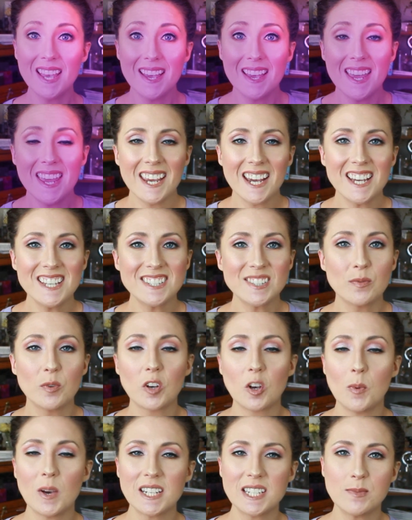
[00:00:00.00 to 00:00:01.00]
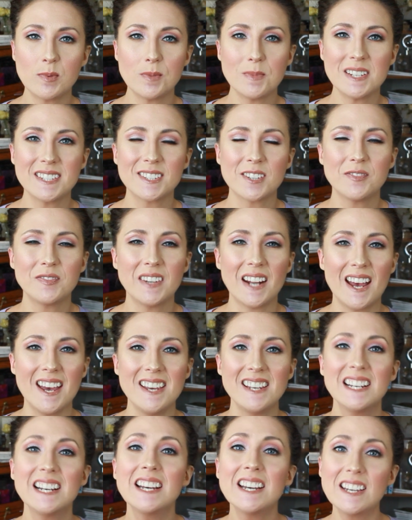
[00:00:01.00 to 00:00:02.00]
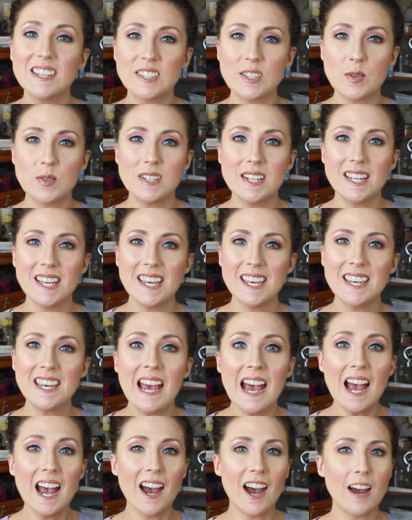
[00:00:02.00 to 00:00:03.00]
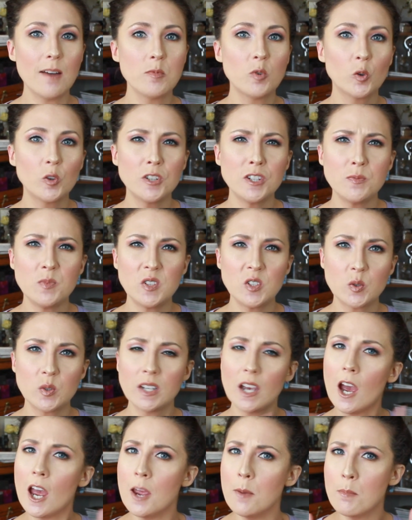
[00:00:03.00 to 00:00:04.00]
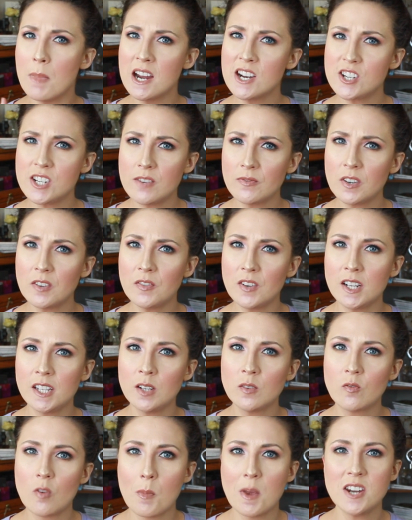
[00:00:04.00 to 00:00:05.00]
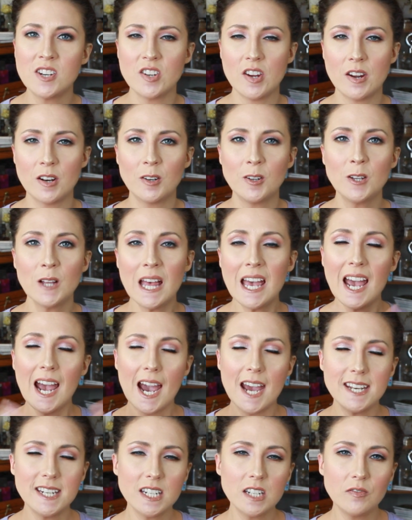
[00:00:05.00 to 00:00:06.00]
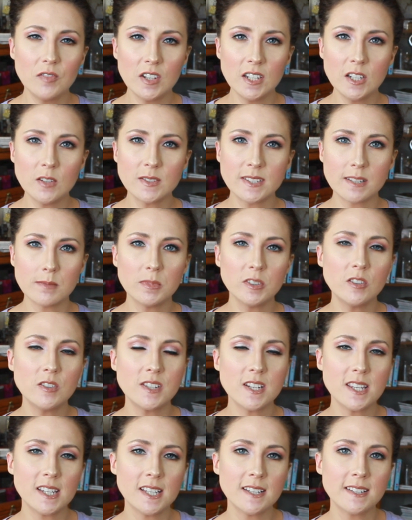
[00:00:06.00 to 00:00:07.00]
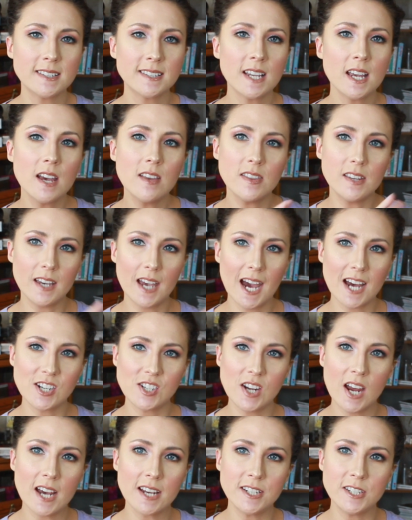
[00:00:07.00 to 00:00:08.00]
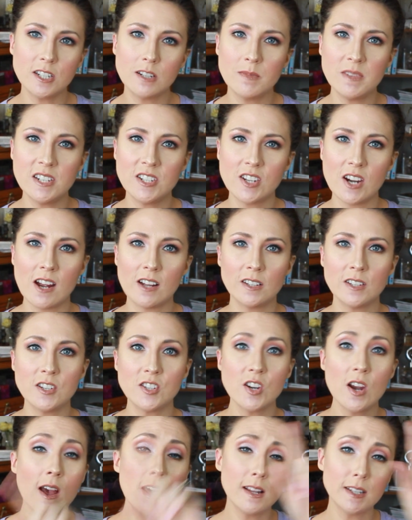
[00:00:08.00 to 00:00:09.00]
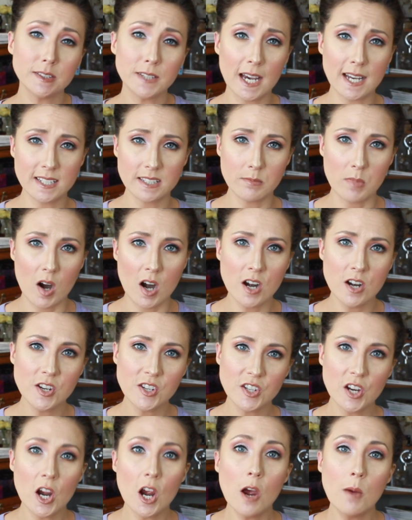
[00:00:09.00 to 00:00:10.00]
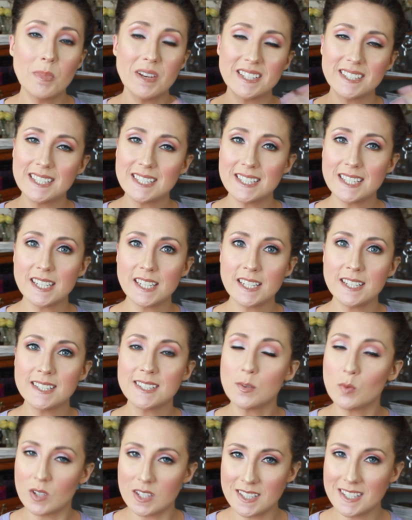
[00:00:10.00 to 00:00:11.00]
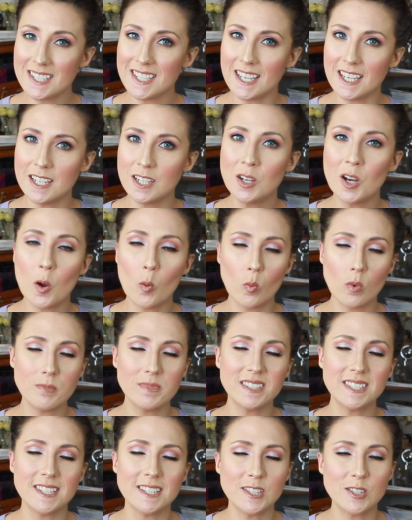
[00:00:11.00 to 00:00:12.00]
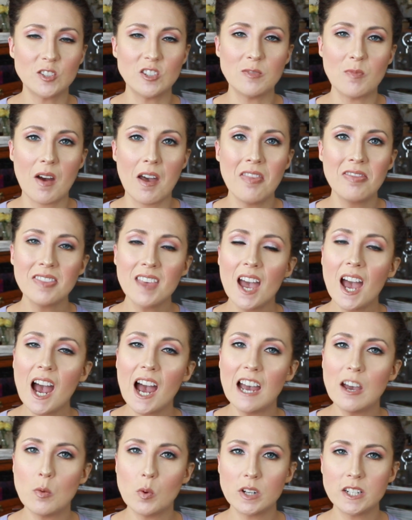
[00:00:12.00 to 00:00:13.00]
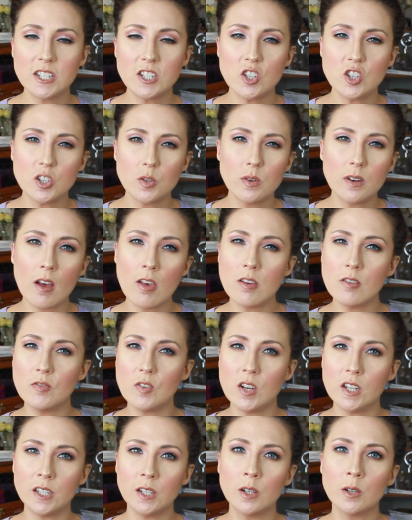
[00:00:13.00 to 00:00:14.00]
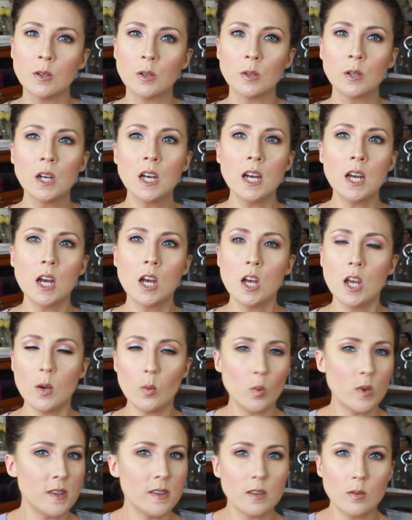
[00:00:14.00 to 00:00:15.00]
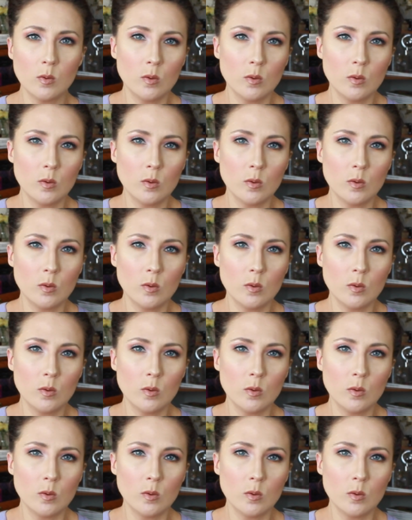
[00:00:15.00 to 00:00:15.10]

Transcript: Hey guys, welcome back to BriMyselfAndEye. So today I'm going to be doing a much different video for my channel. I did a video similar to this, the hashtag Dear Me challenge, last March, but since it is, once again, Women's History Month, I wanted to do another video with